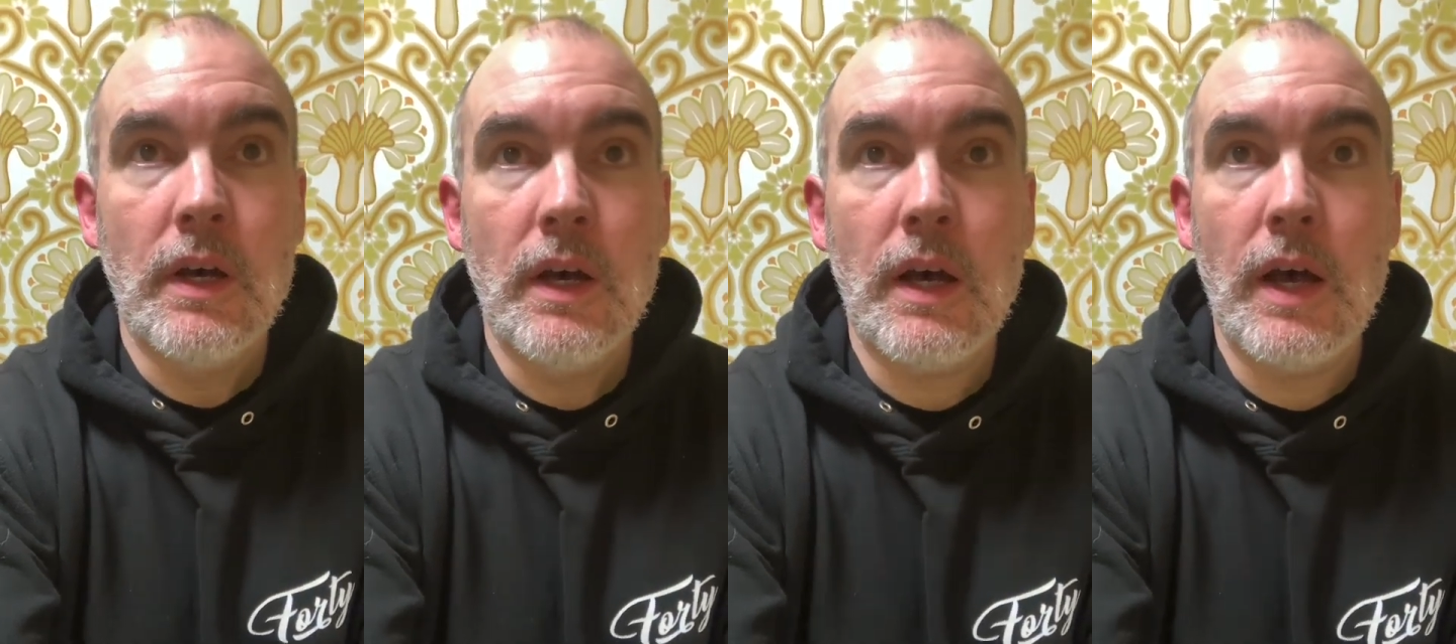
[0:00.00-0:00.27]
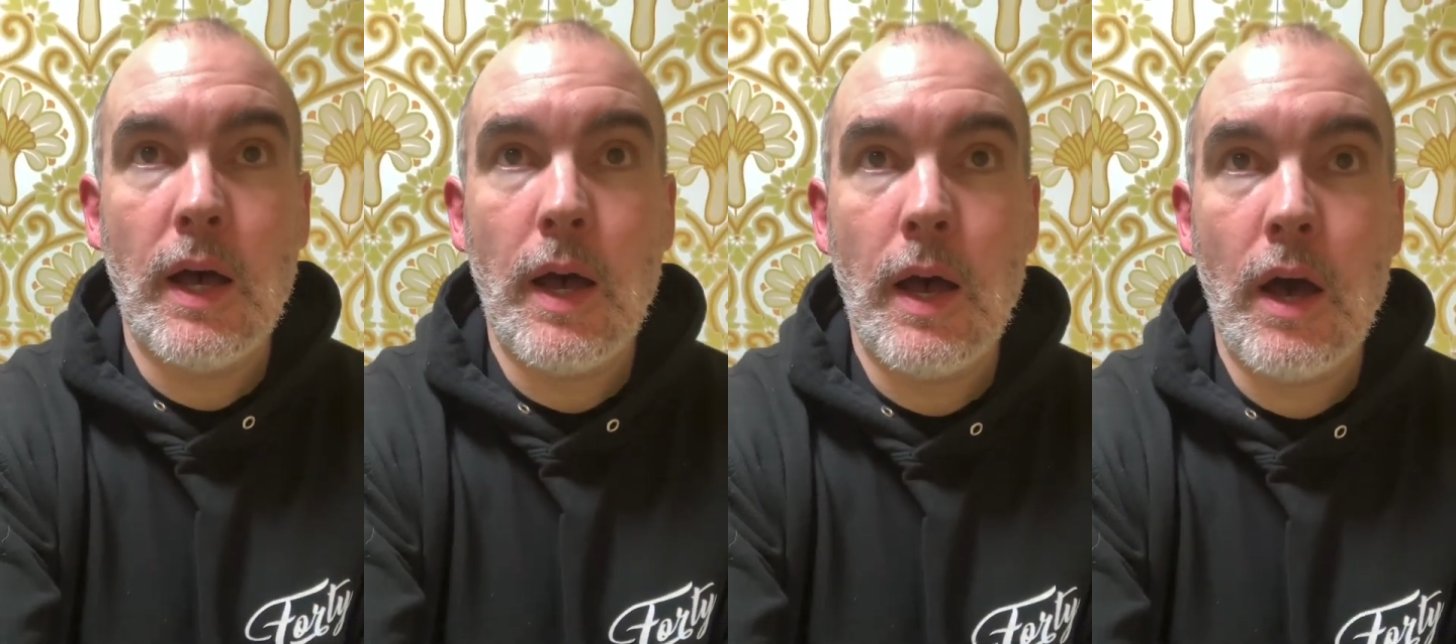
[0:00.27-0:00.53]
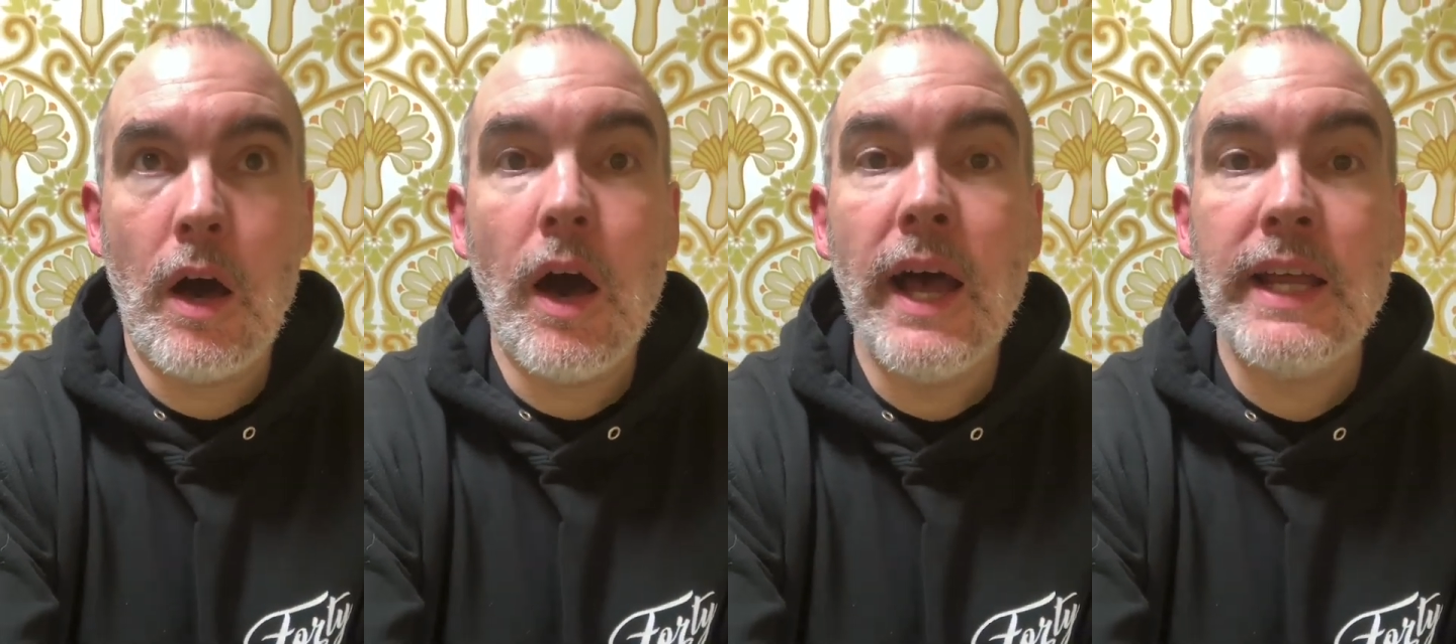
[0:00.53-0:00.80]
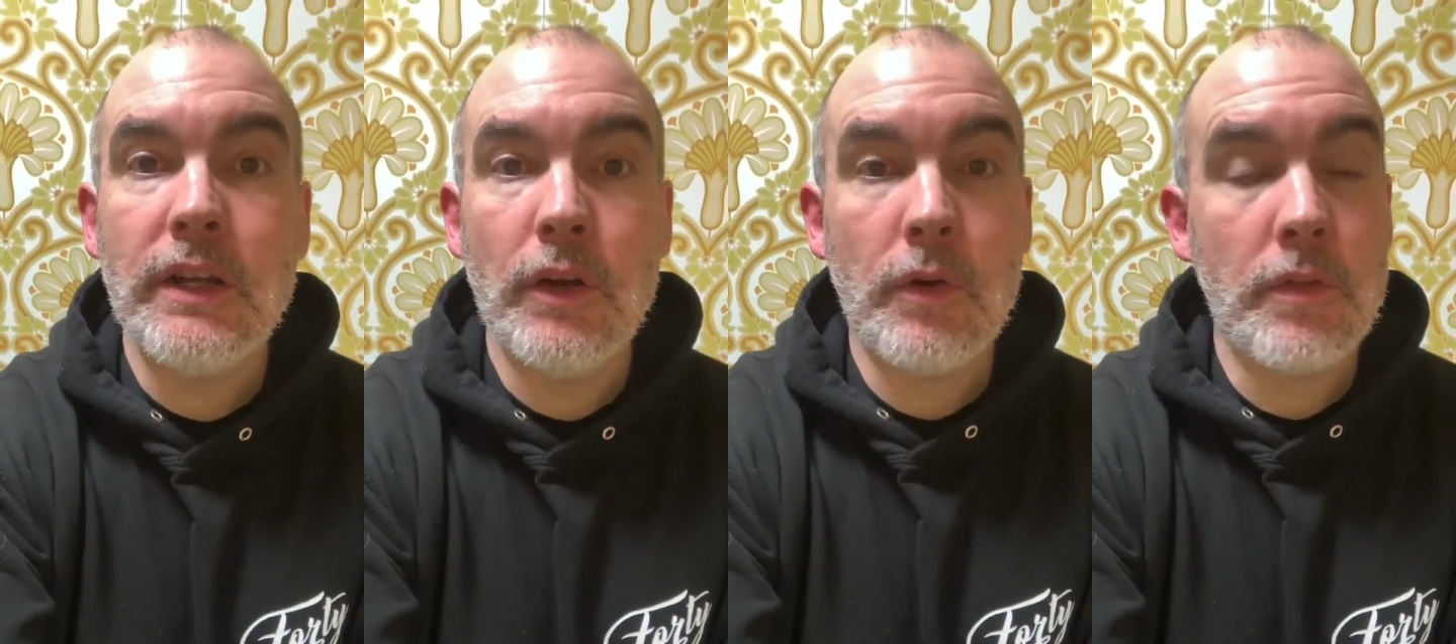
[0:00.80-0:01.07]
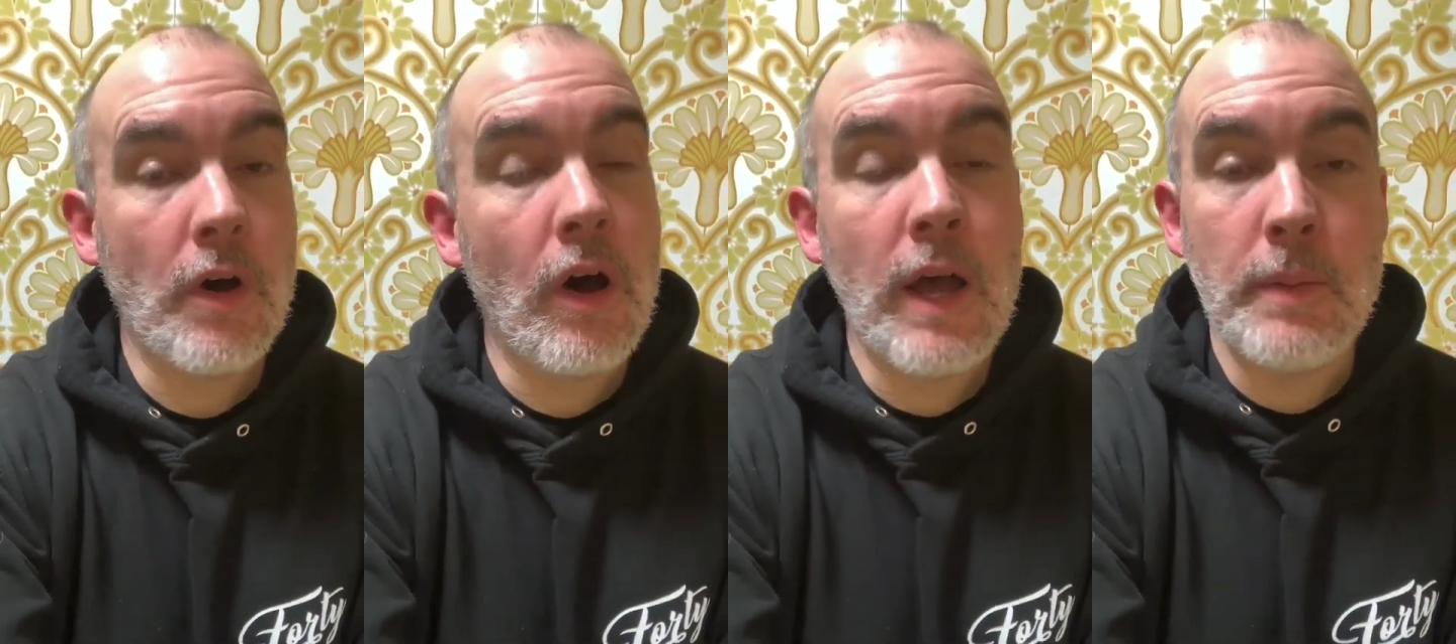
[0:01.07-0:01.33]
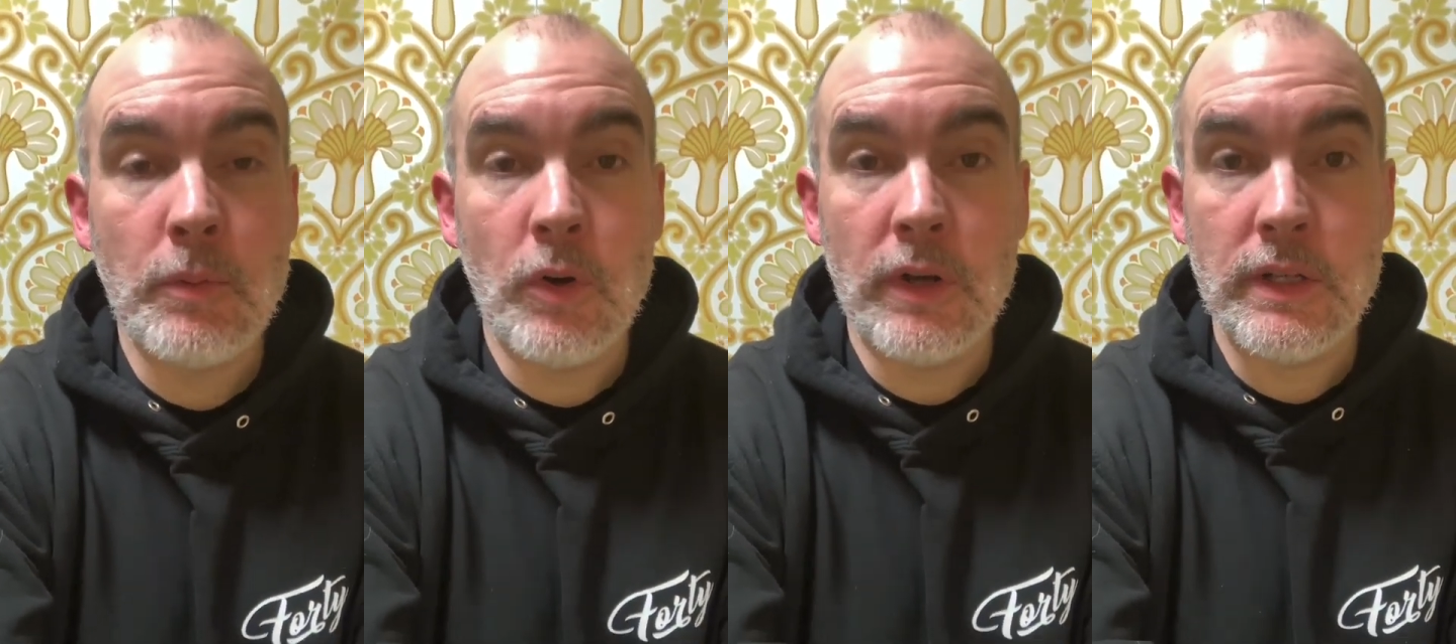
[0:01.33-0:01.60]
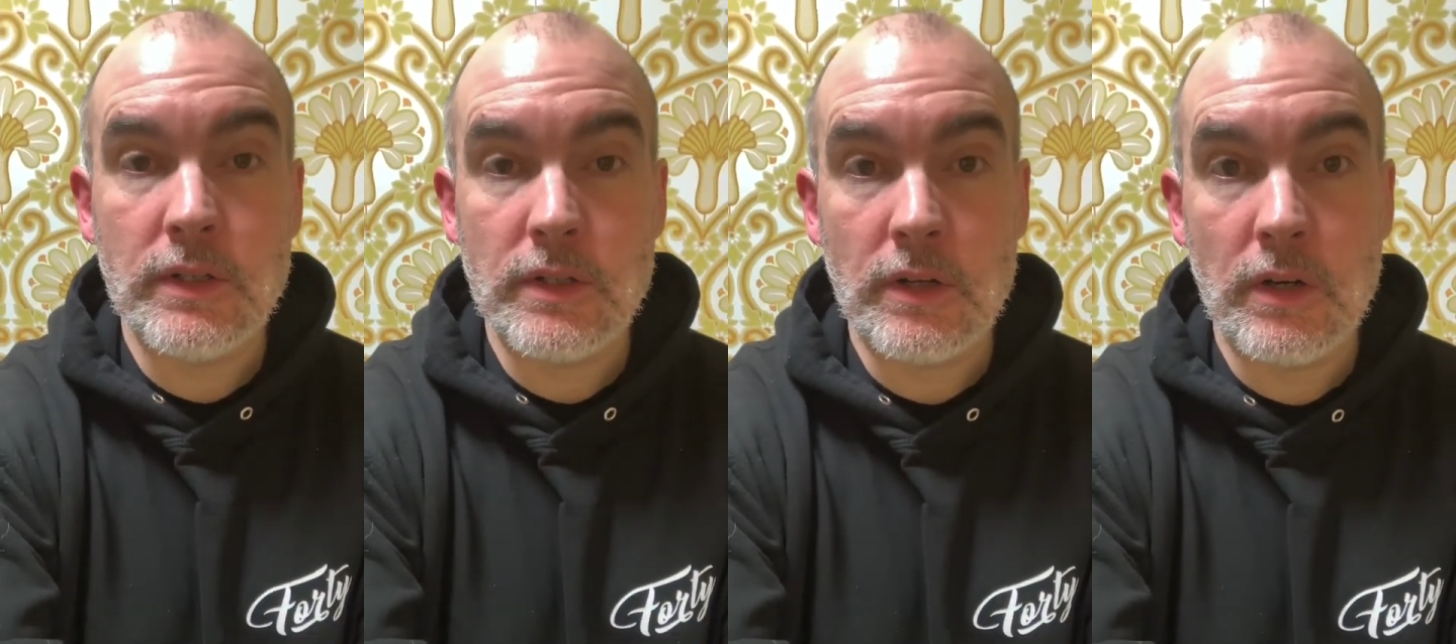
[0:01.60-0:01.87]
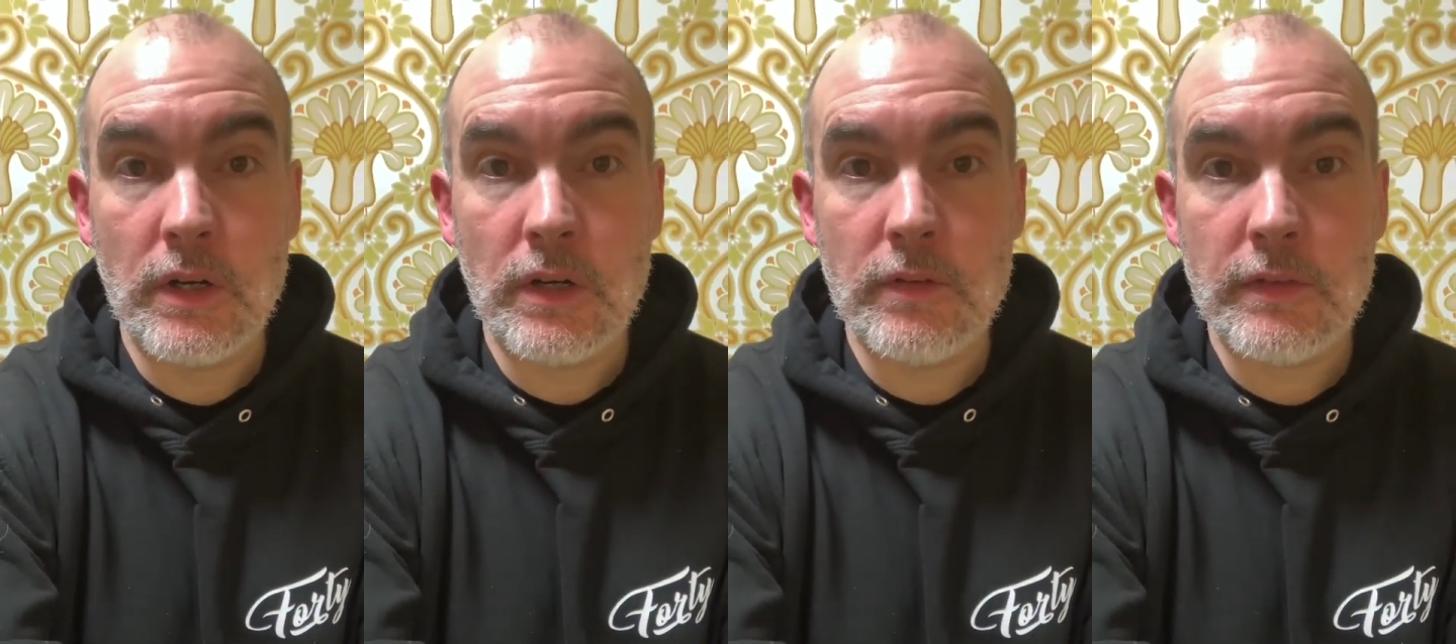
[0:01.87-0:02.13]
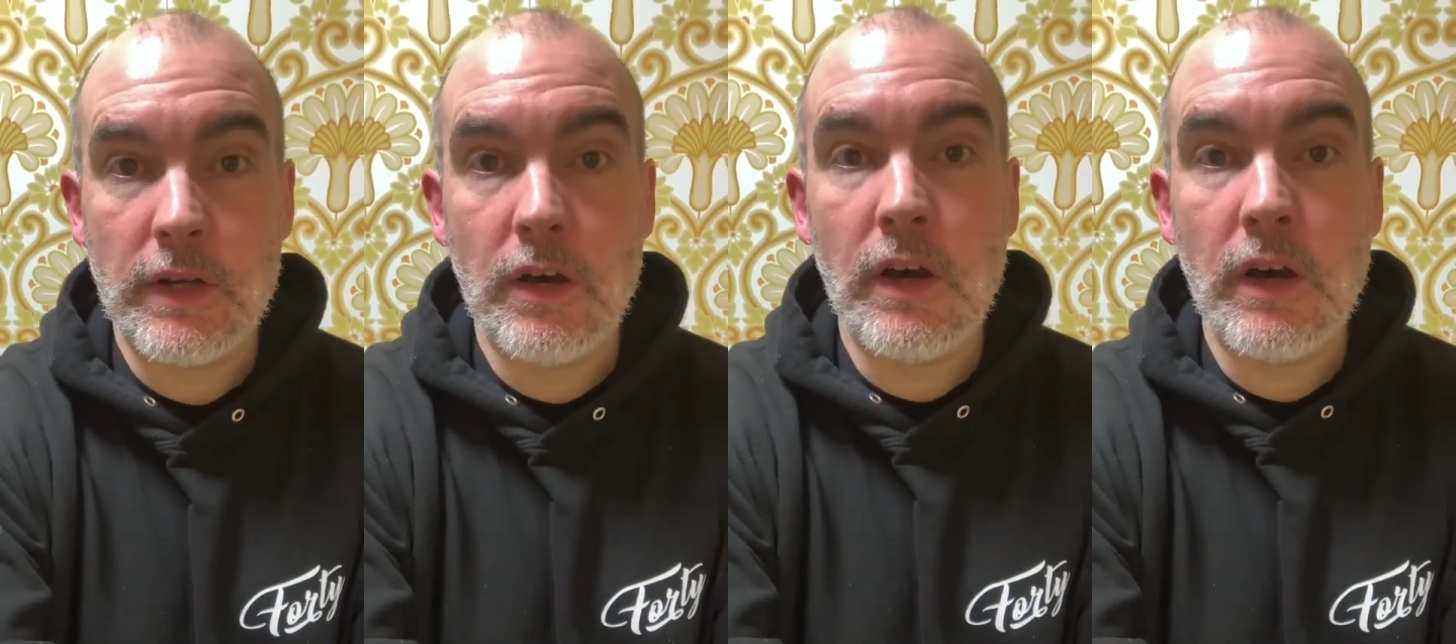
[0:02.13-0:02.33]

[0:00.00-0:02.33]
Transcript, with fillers: Uh, I know that I'm not in denial of it.